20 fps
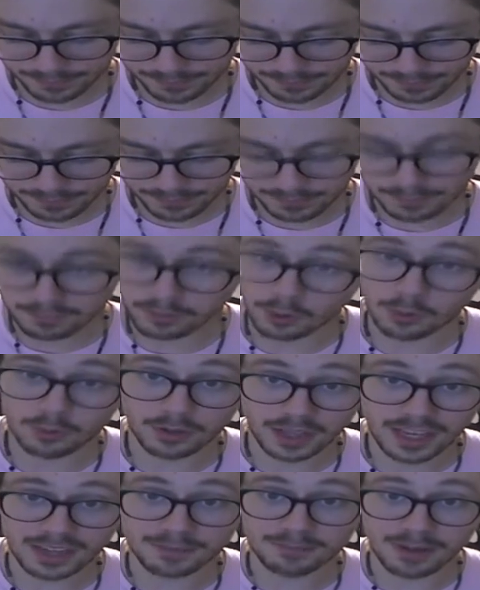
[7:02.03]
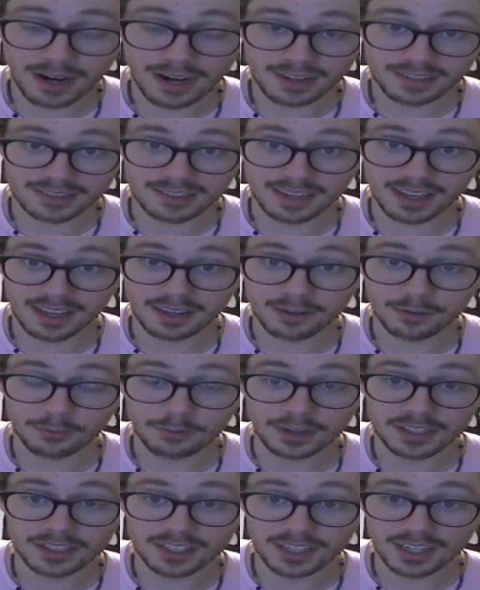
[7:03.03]
bootleg box set,
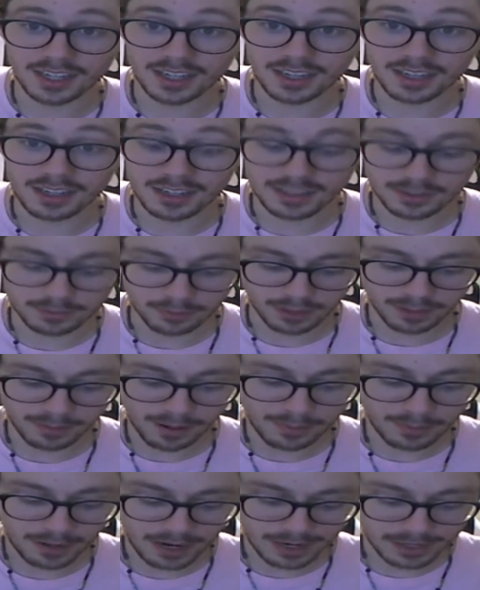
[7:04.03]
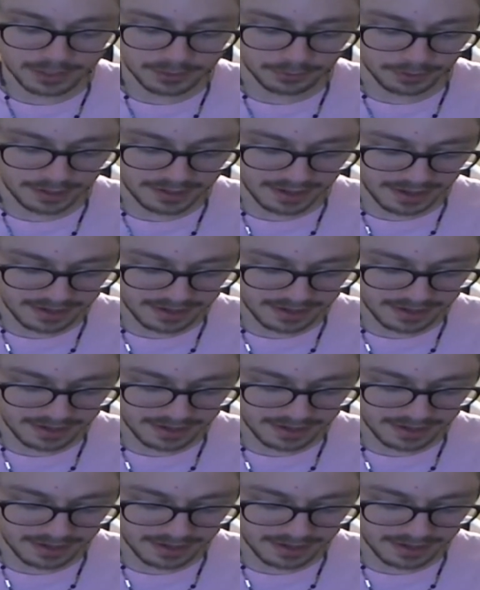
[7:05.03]
which is one of my pride and joys.